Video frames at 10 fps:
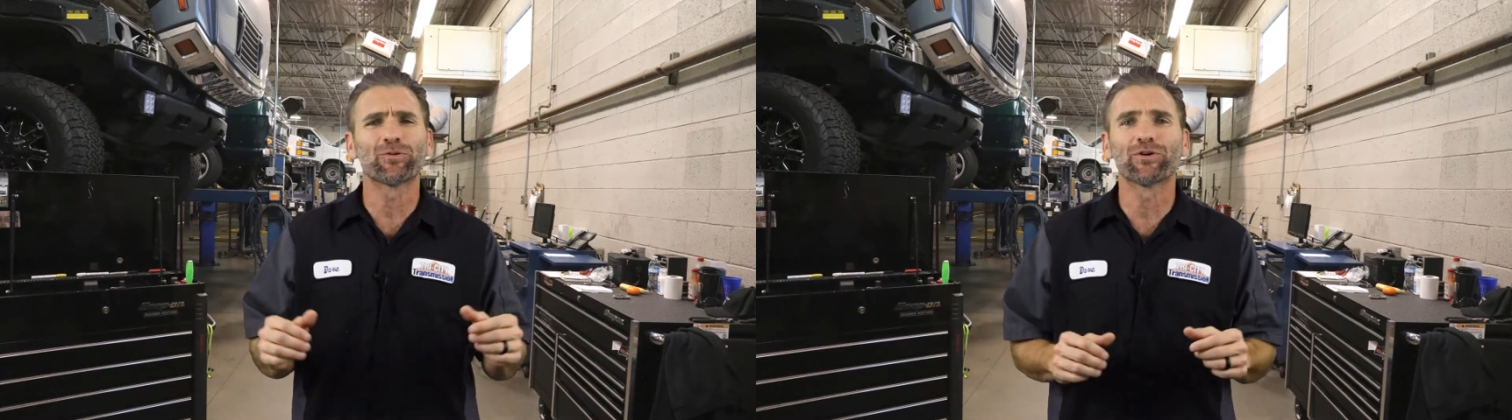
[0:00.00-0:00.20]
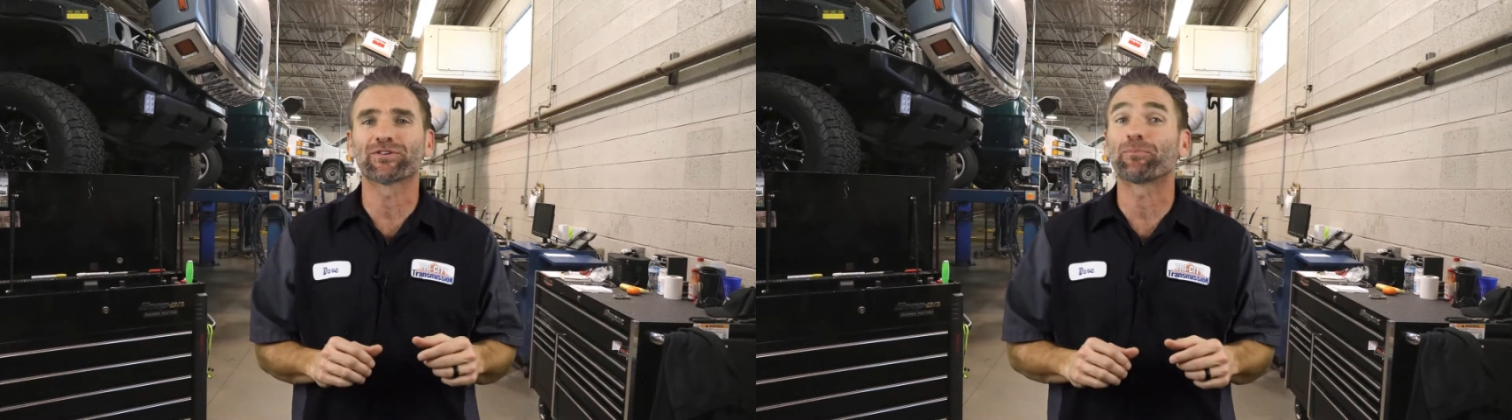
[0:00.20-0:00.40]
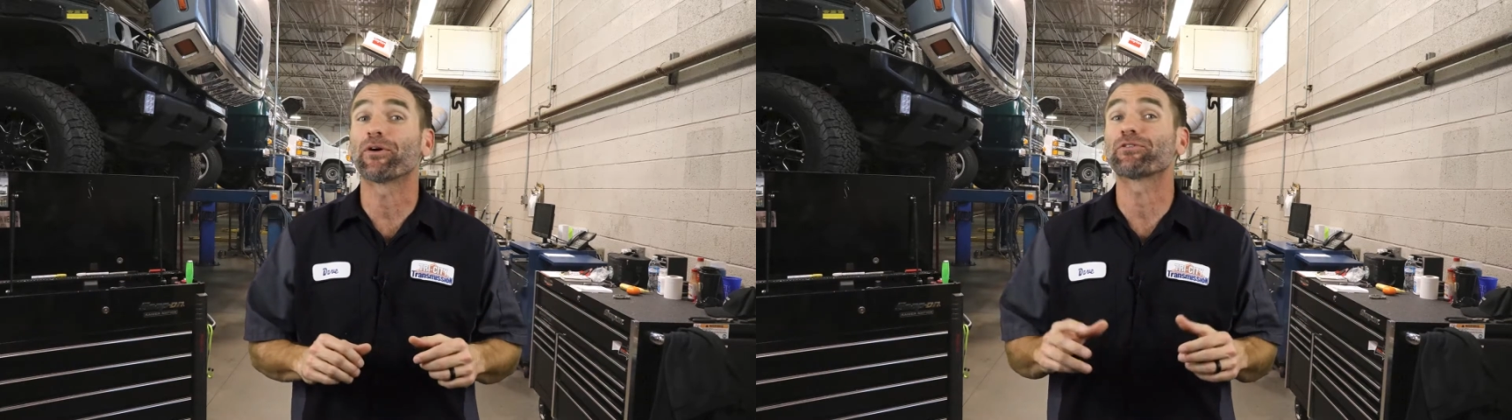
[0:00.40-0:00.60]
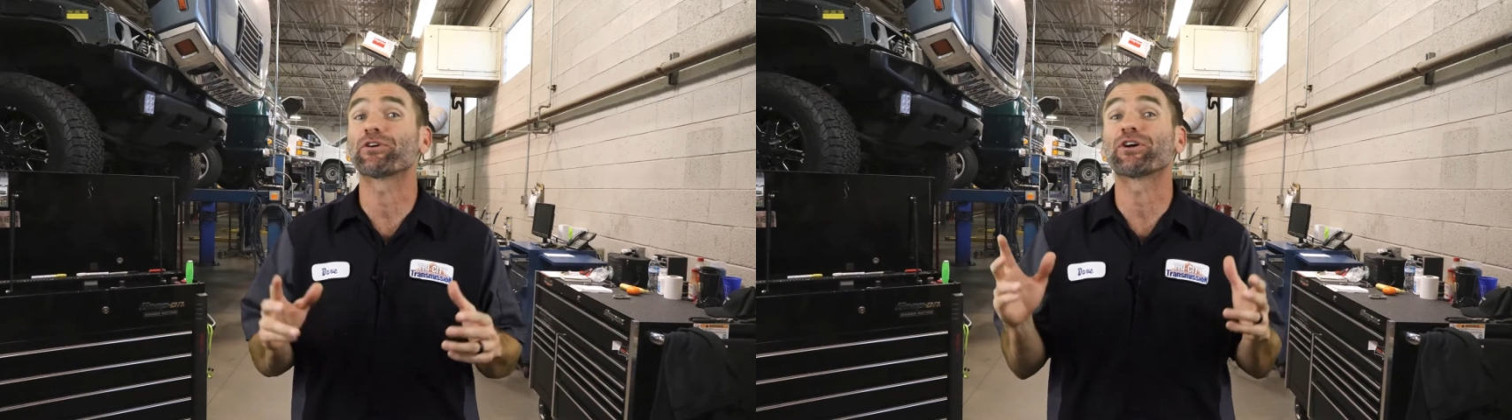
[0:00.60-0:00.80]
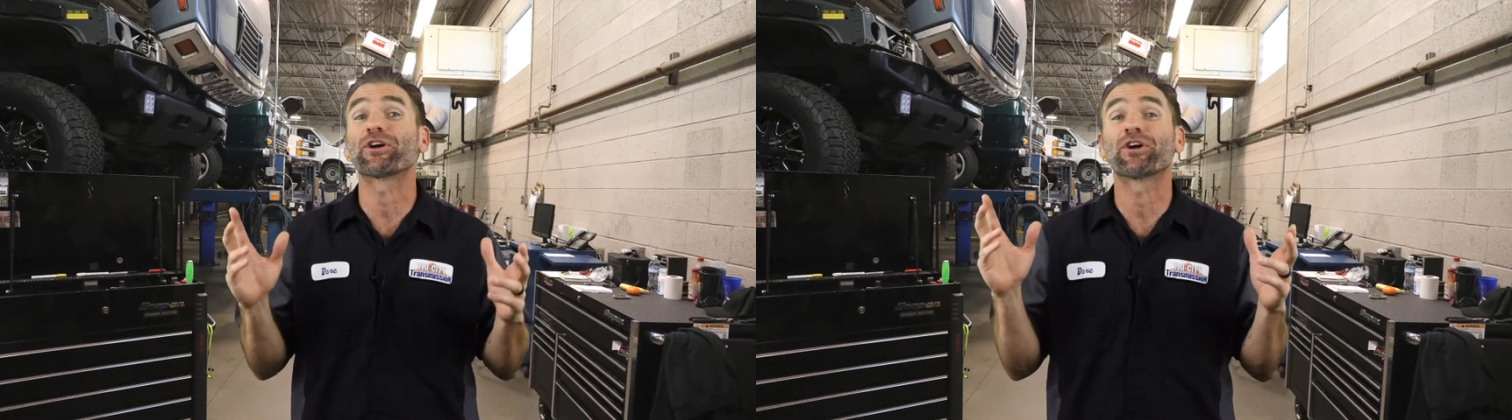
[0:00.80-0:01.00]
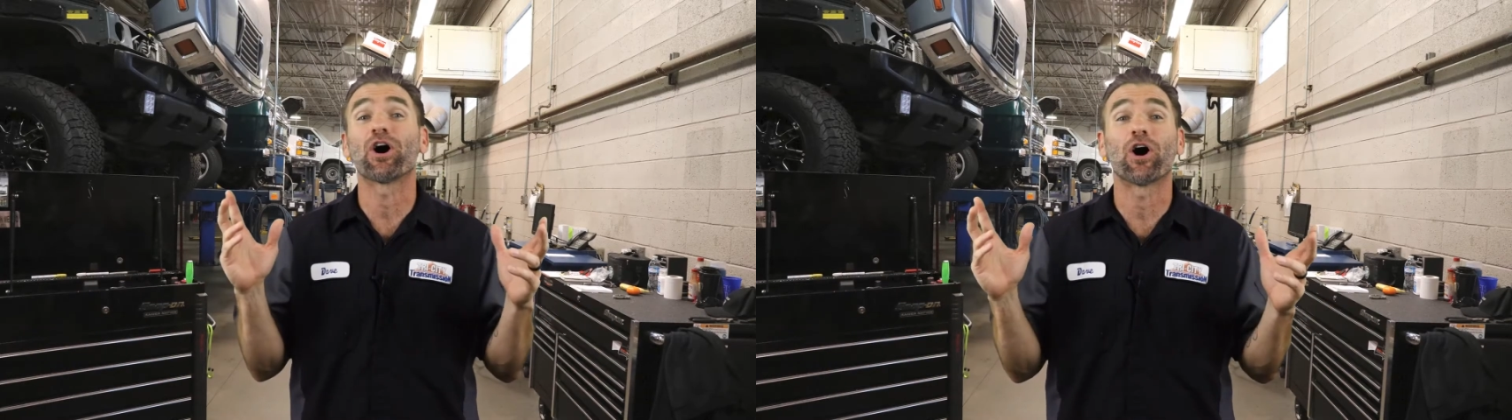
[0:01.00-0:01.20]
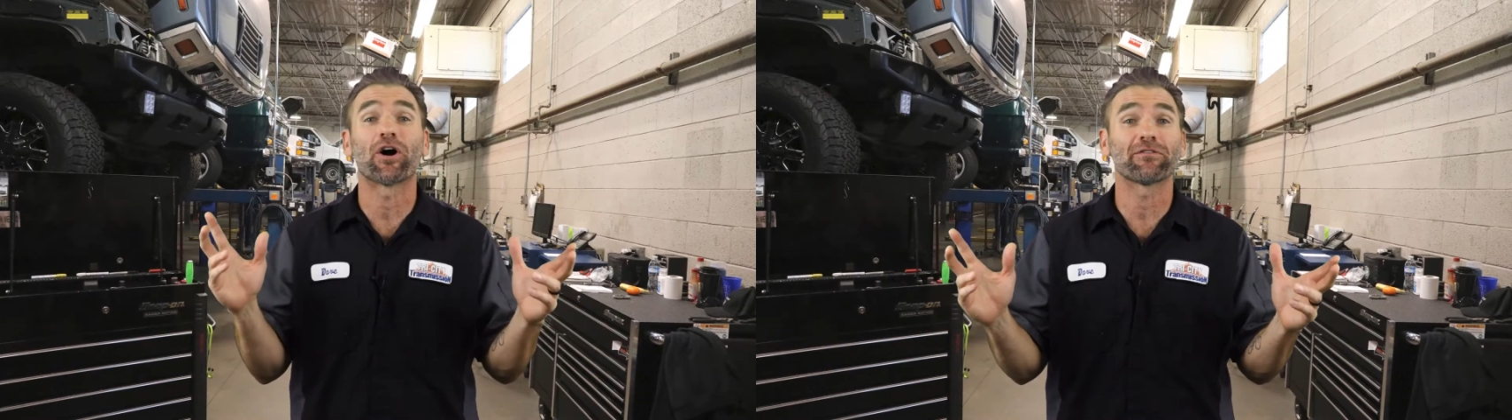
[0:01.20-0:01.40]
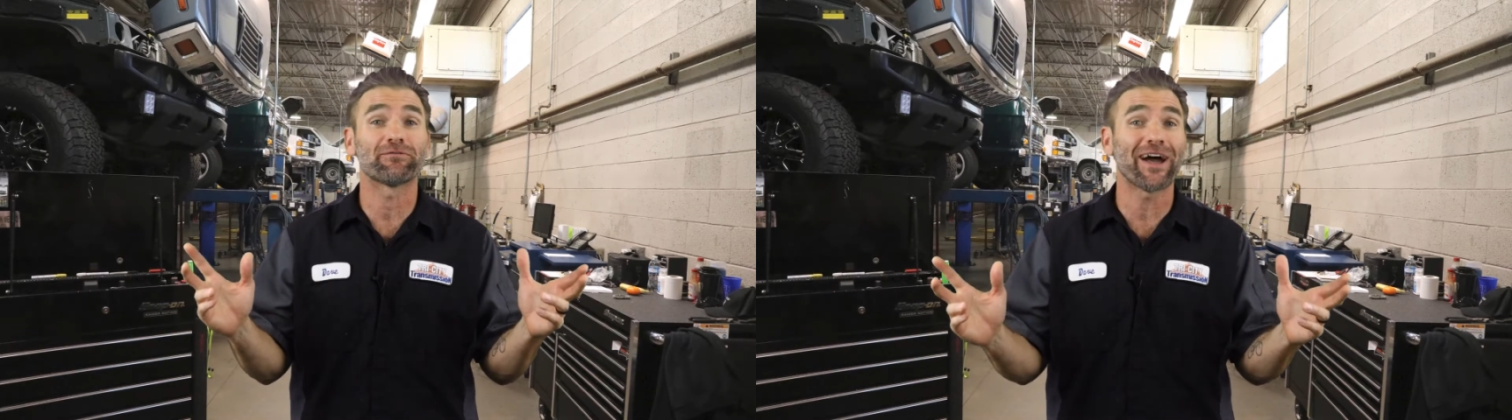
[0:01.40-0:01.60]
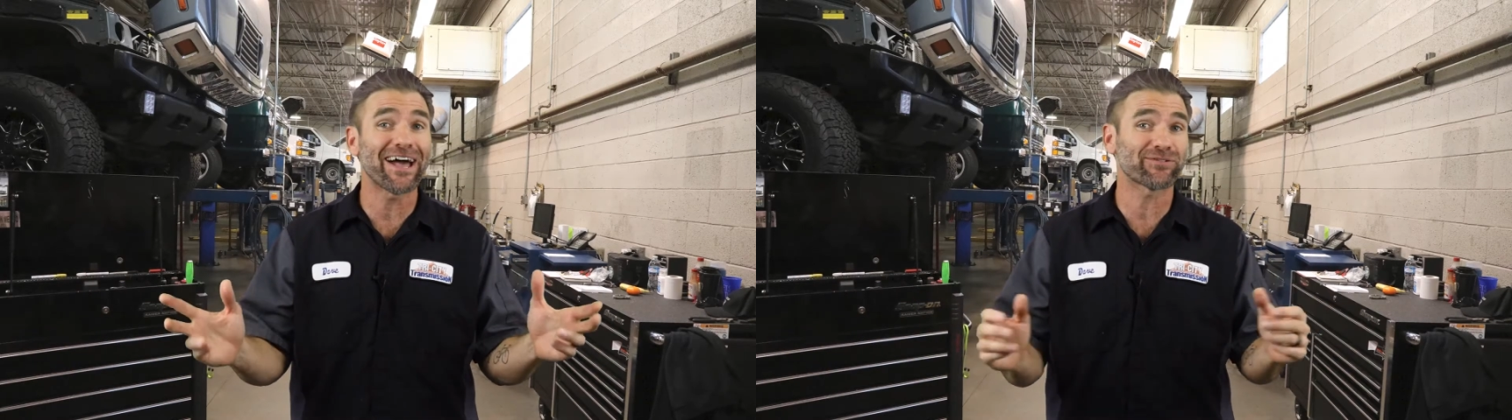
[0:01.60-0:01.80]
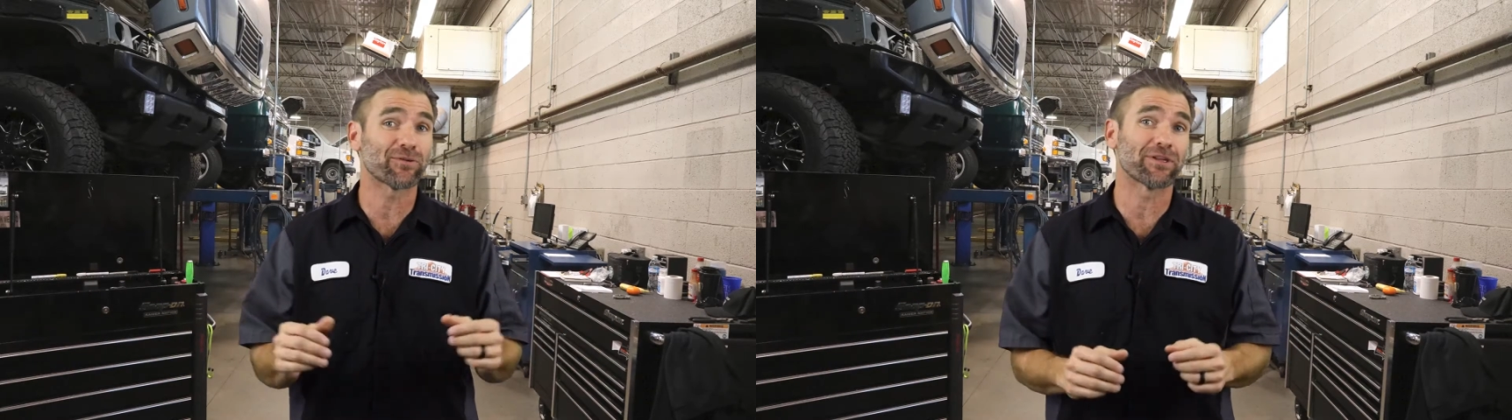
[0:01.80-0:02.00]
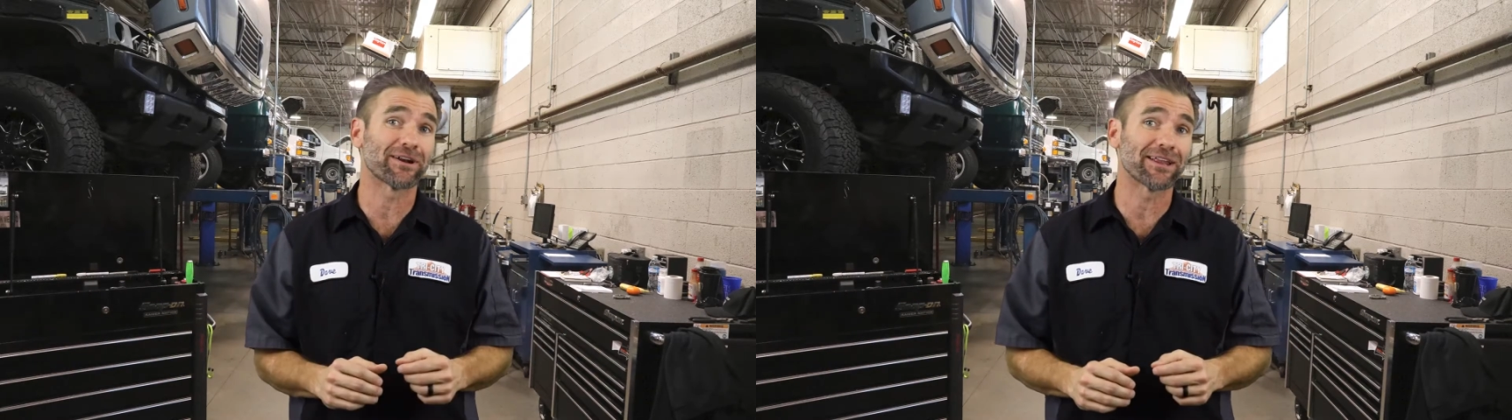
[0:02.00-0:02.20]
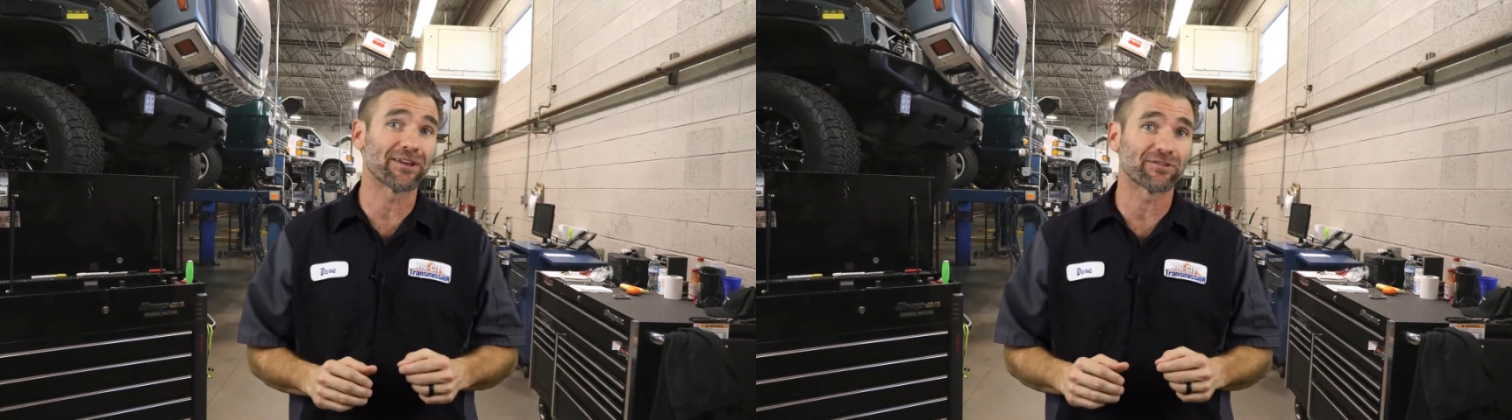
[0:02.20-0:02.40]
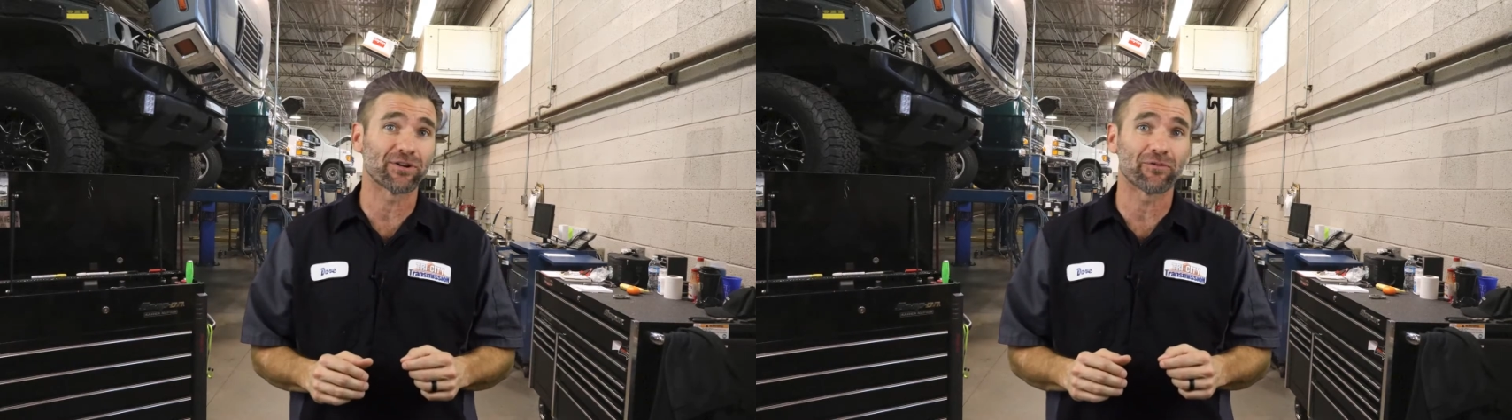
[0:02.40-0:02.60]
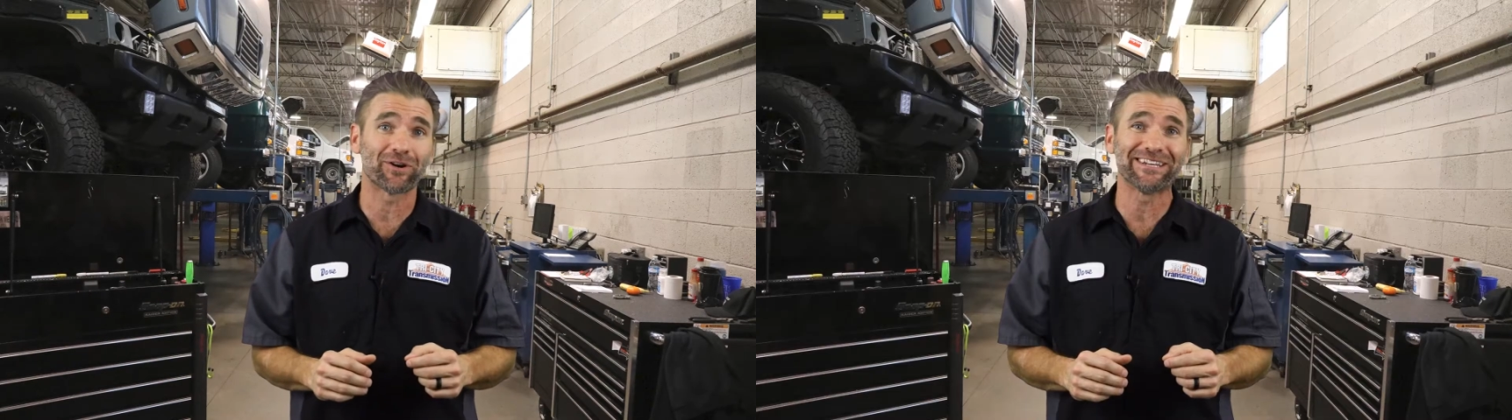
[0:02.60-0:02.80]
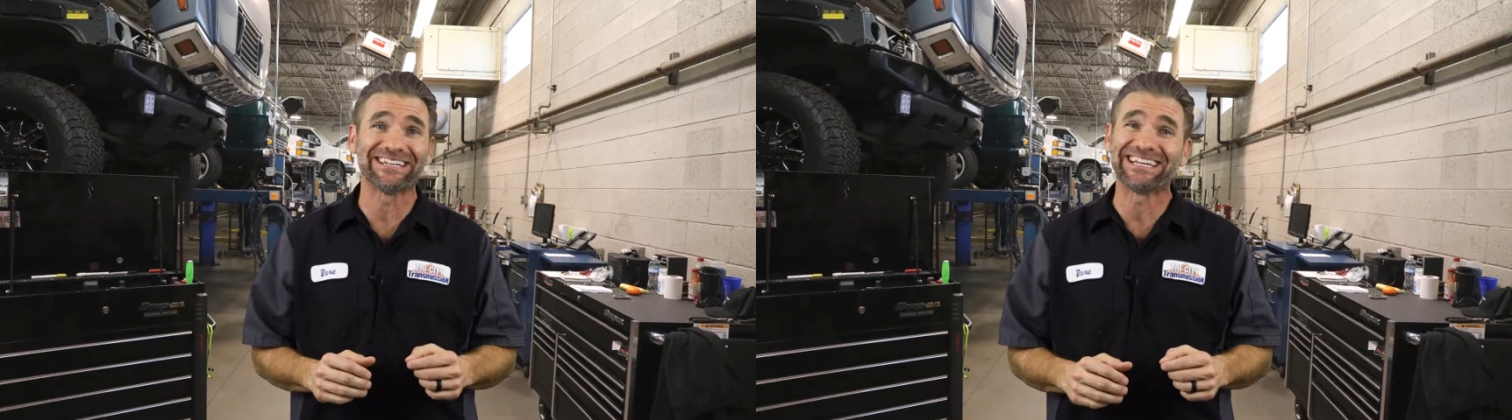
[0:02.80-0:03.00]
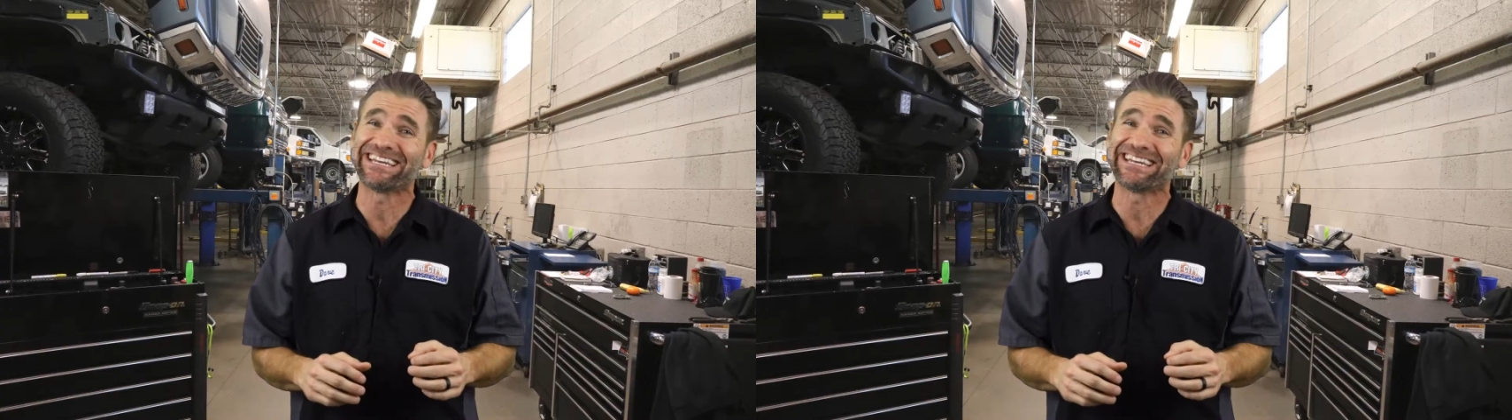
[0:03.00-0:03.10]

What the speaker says: ruins a perfectly good car faster than an engine overheat,